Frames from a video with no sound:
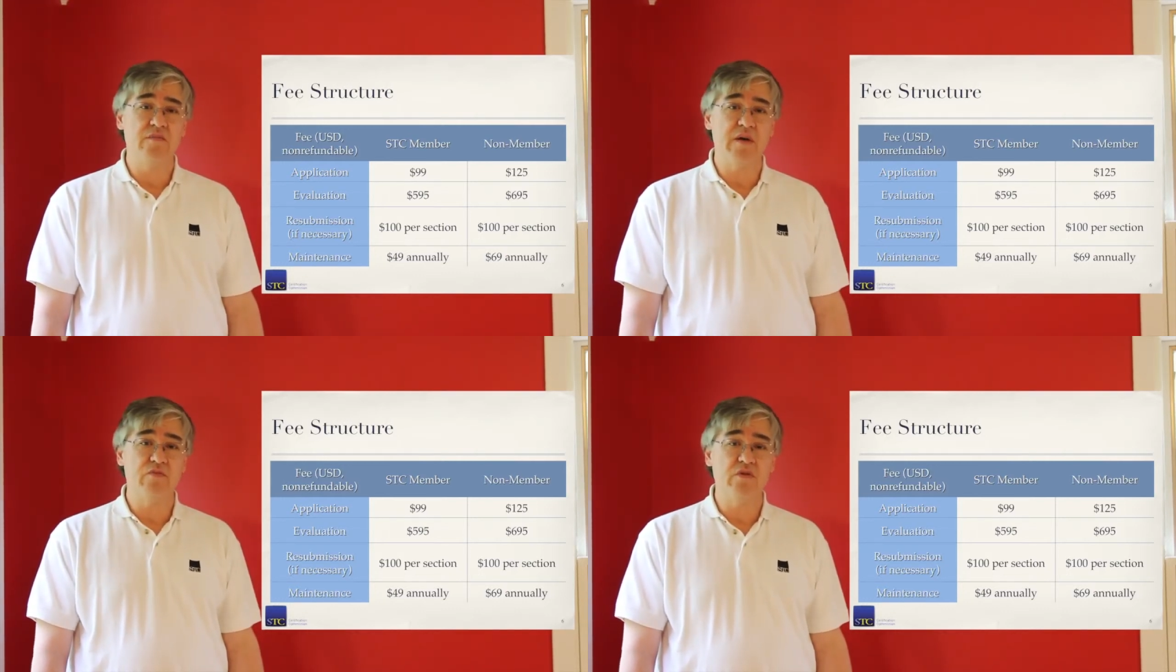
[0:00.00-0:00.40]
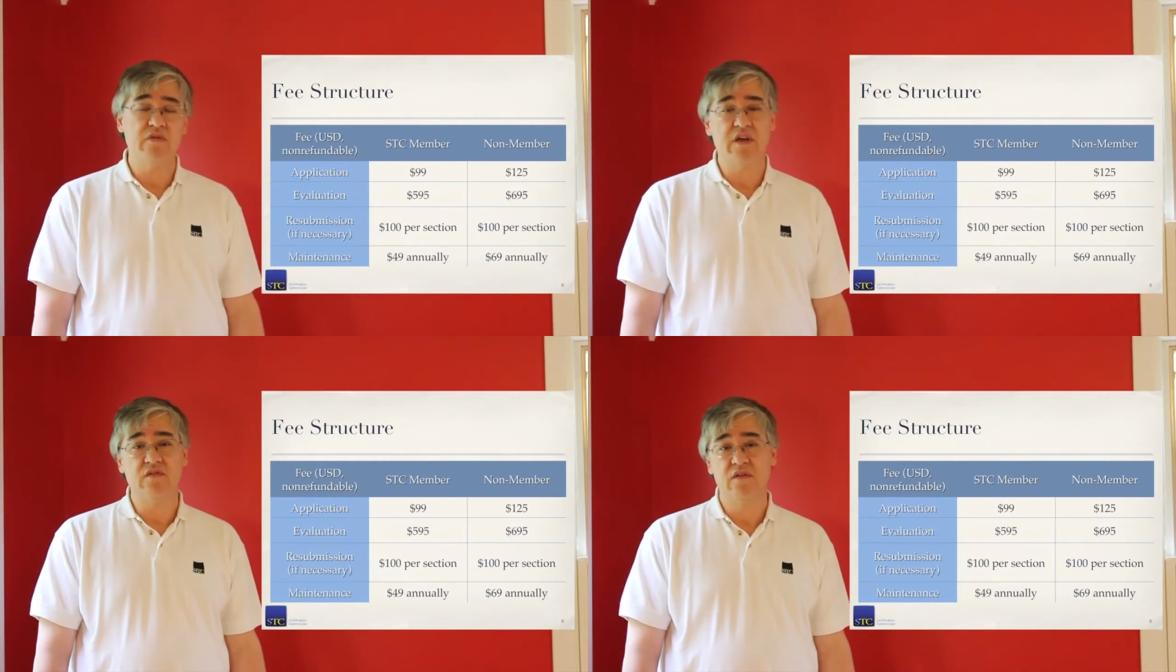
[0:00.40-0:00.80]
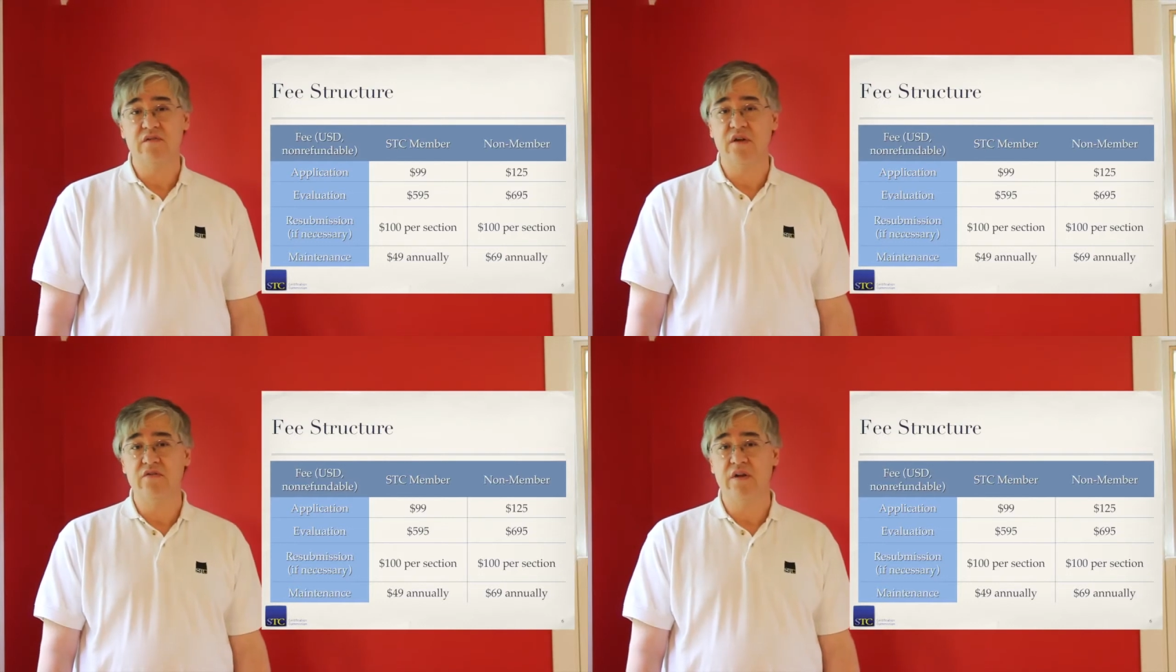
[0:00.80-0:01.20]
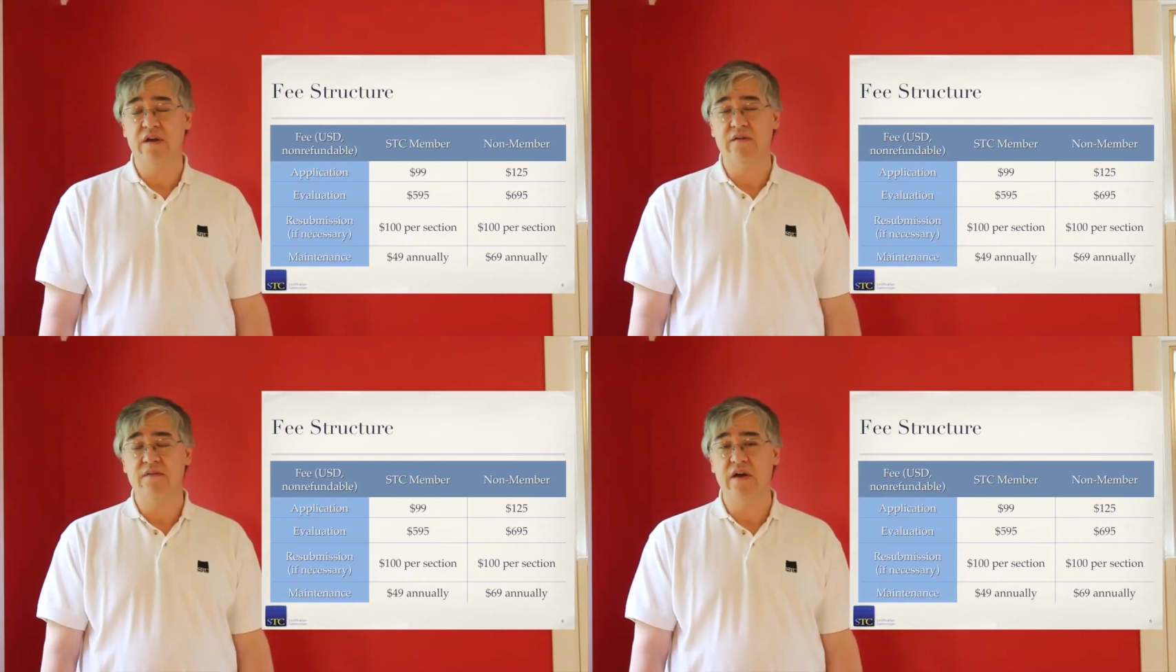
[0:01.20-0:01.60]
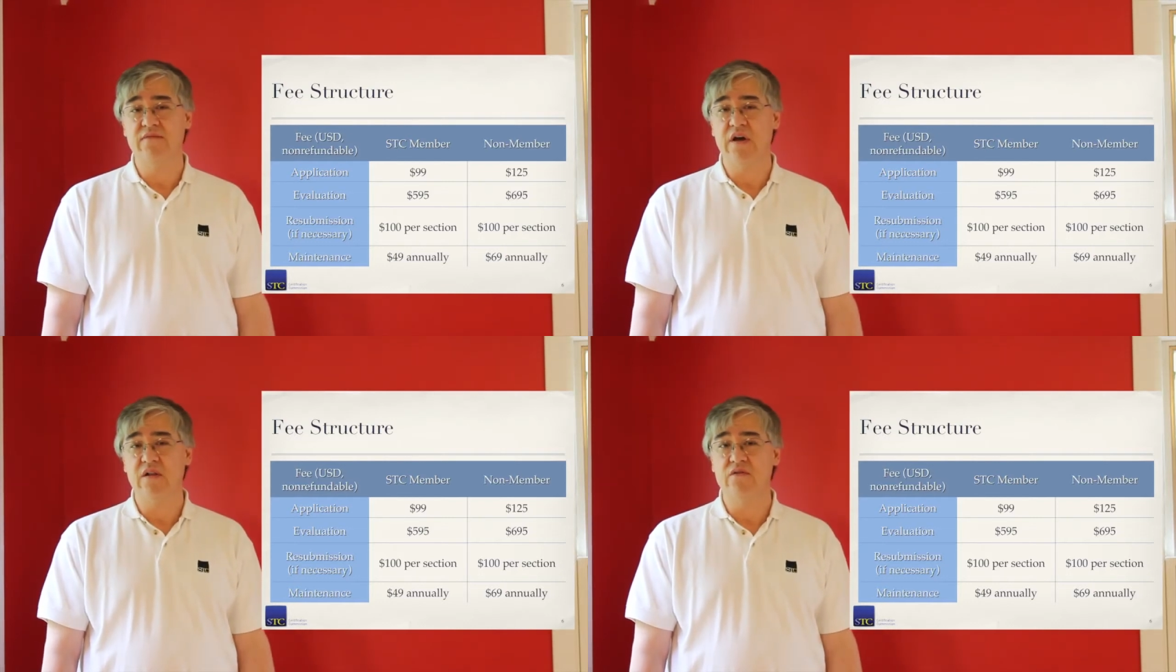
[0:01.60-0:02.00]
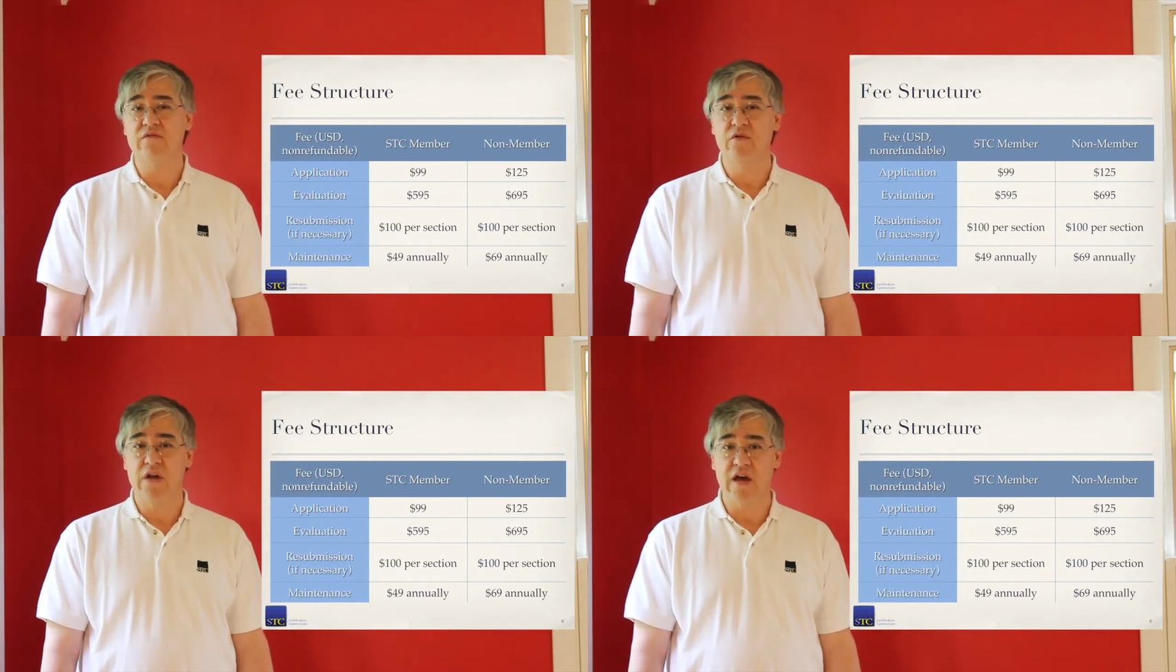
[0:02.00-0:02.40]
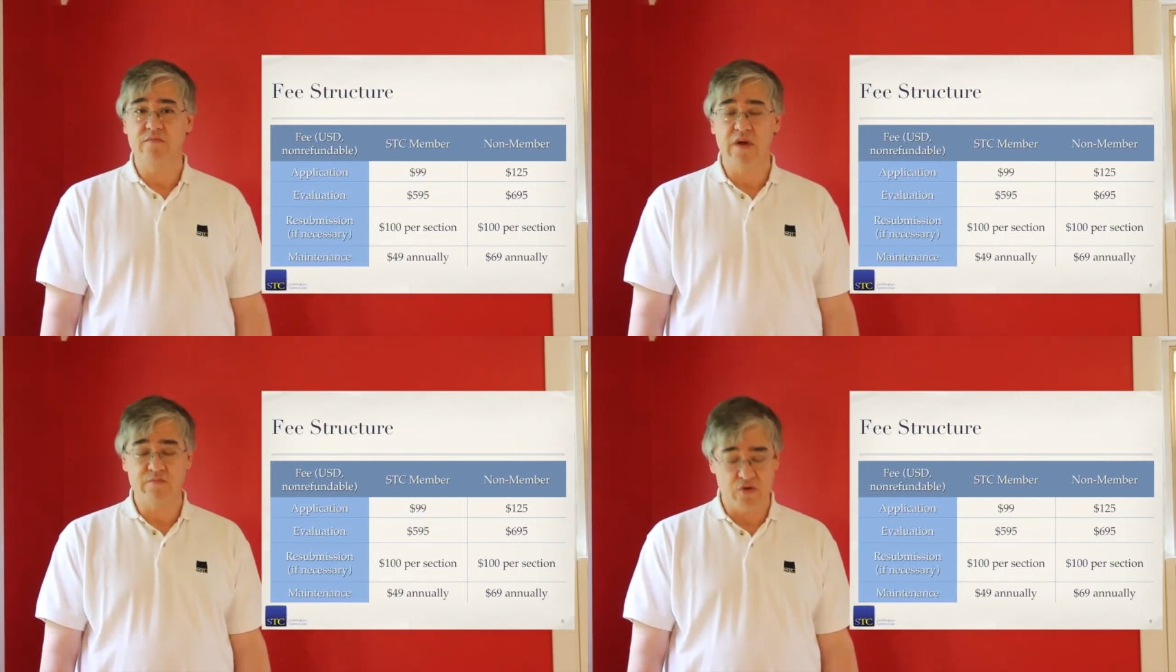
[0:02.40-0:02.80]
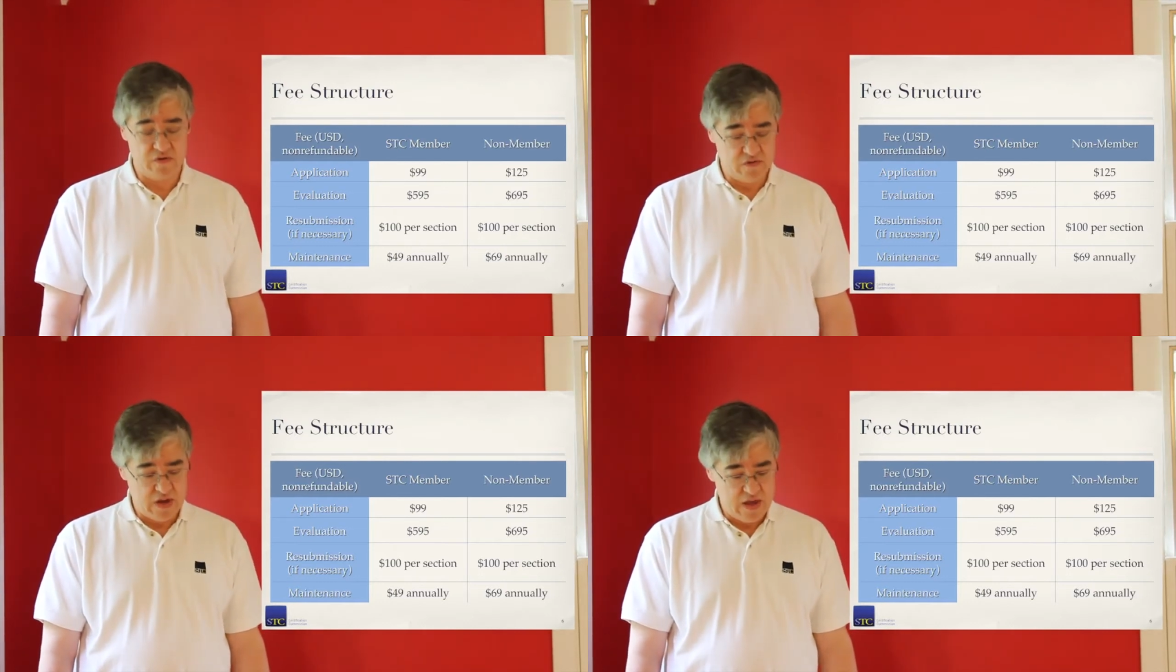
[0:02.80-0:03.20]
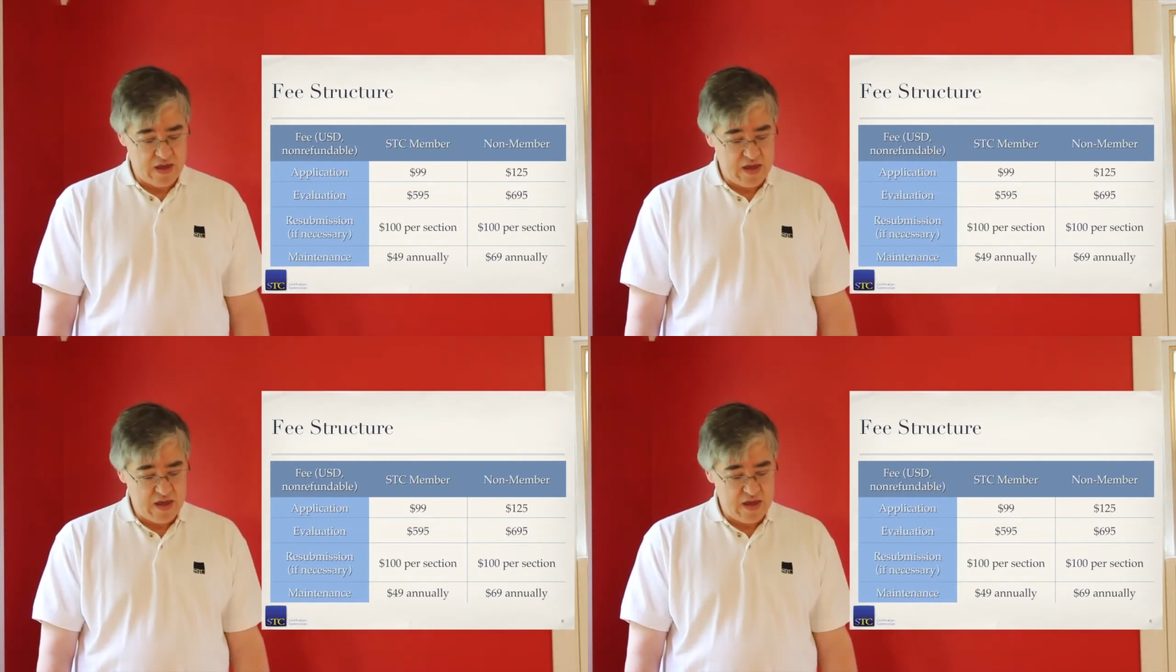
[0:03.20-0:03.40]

for members and $695 for non-members.